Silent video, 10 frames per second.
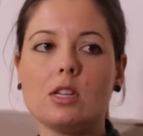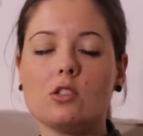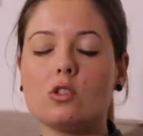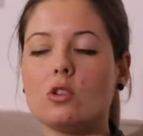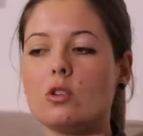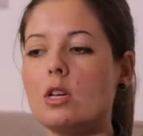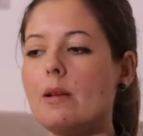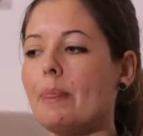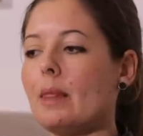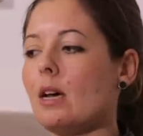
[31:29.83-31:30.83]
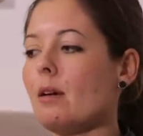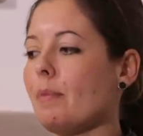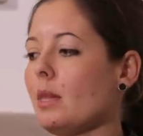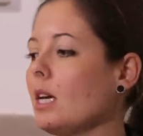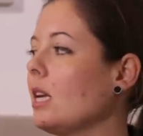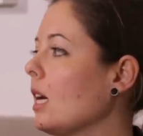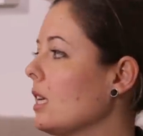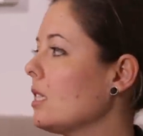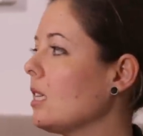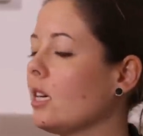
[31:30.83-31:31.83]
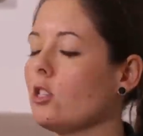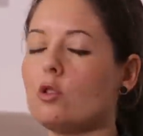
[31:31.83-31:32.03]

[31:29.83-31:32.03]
And so um, Nicola and I decided